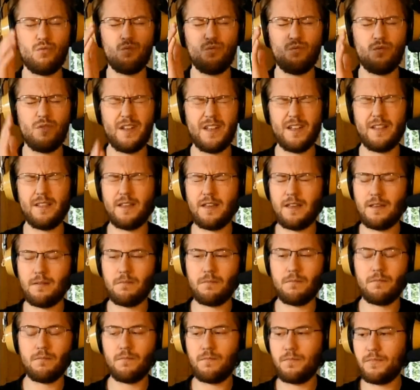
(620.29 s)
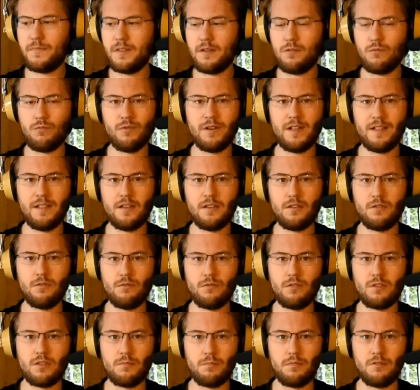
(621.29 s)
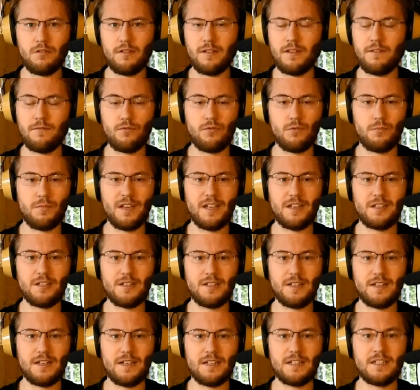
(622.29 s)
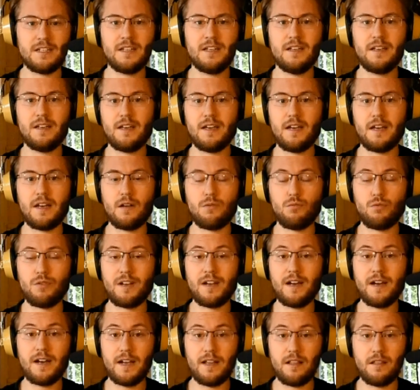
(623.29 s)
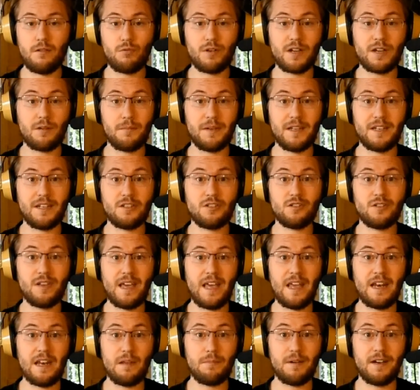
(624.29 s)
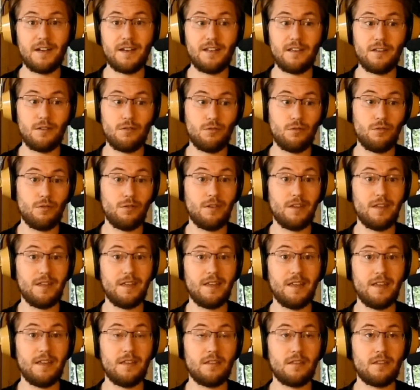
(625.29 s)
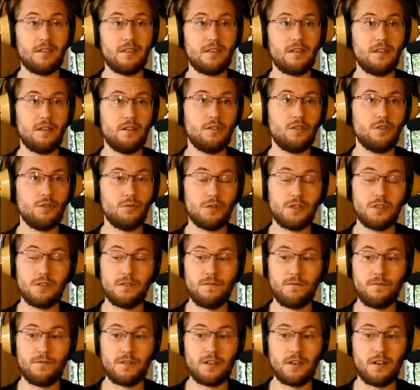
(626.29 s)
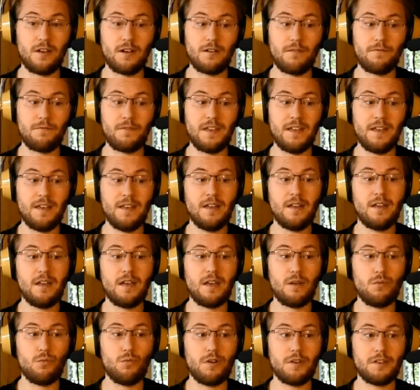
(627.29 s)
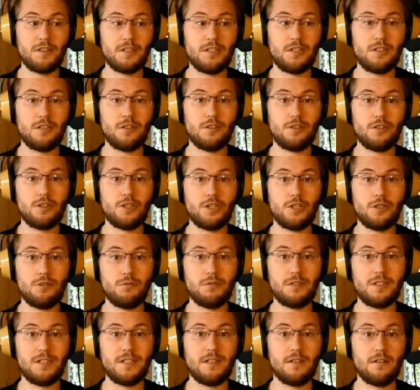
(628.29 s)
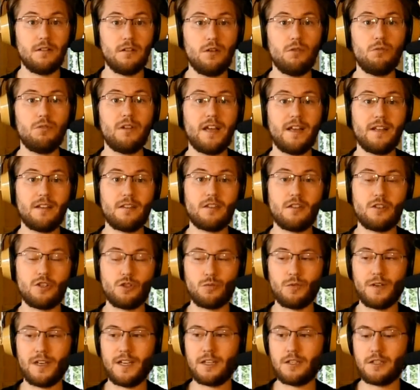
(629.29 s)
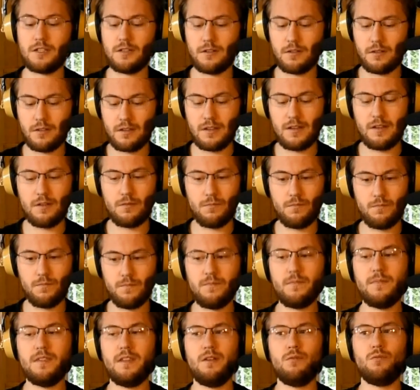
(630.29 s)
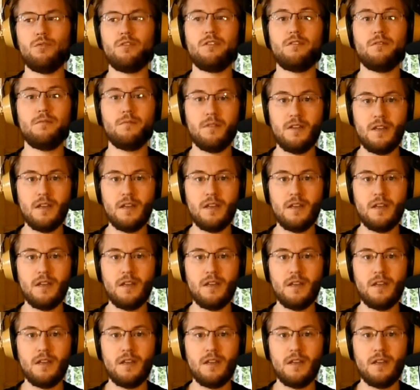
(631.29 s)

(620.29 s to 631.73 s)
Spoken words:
really usable information in it, and I would highly recommend it to anybody who is new to photography and want to shoot in low light situations. It was